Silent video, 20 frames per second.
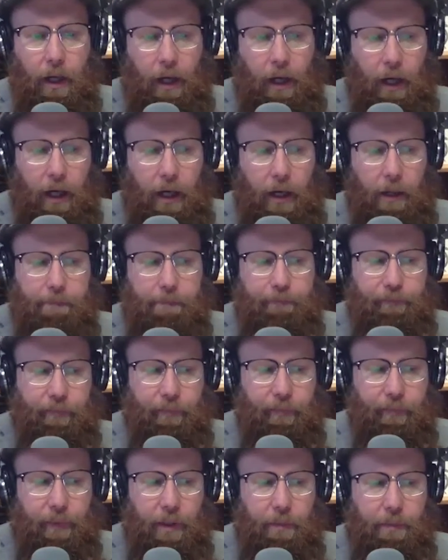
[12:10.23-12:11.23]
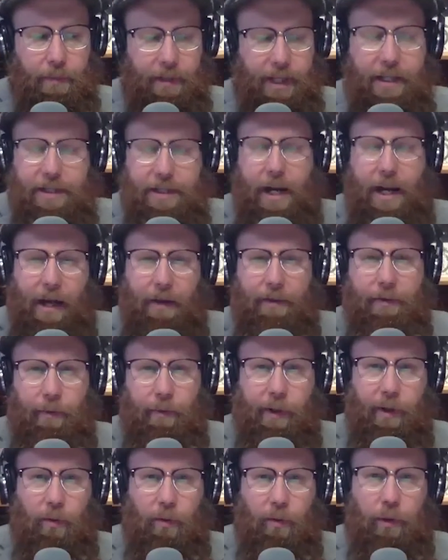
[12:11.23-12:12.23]
But that's not how the
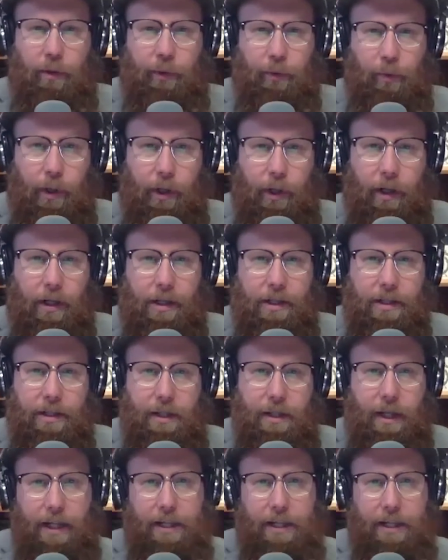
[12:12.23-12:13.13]
real world works.